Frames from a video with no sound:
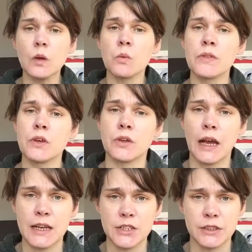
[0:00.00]
with you
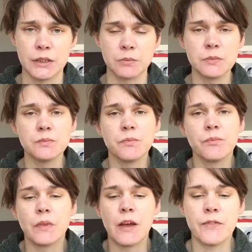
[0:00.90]
catching them.
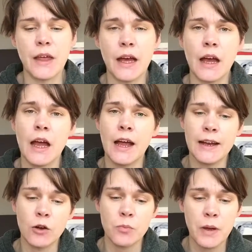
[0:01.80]
If they're a
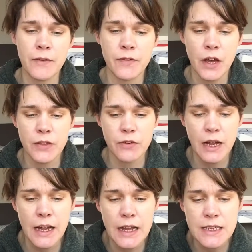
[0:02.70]
little bit further
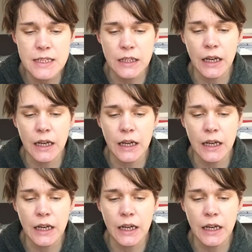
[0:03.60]
ahead,